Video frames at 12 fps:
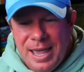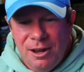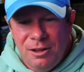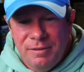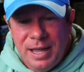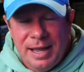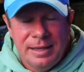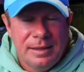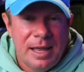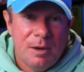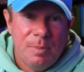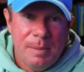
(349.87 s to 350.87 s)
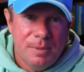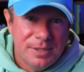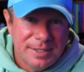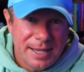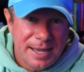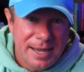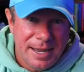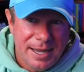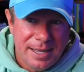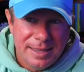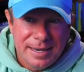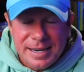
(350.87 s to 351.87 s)
and all that, a lot of people
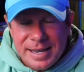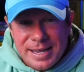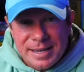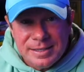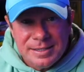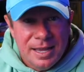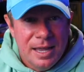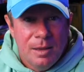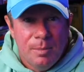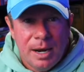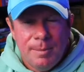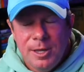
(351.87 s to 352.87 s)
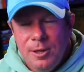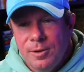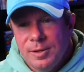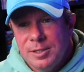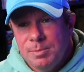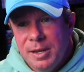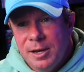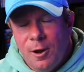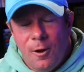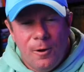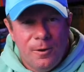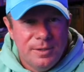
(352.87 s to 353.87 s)
say that it is, but I mean, you could spend
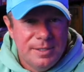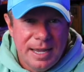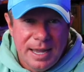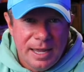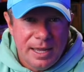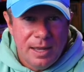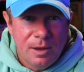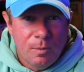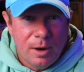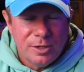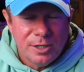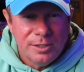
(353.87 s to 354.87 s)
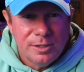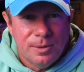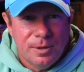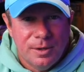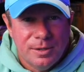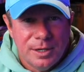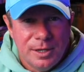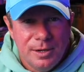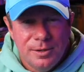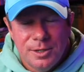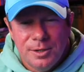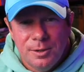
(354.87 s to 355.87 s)
all day watching tutorials on
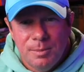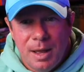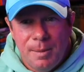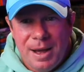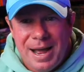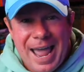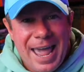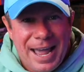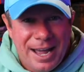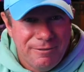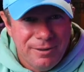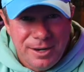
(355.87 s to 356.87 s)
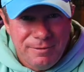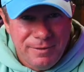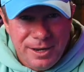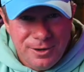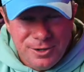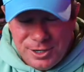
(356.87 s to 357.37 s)
YouTube about AI video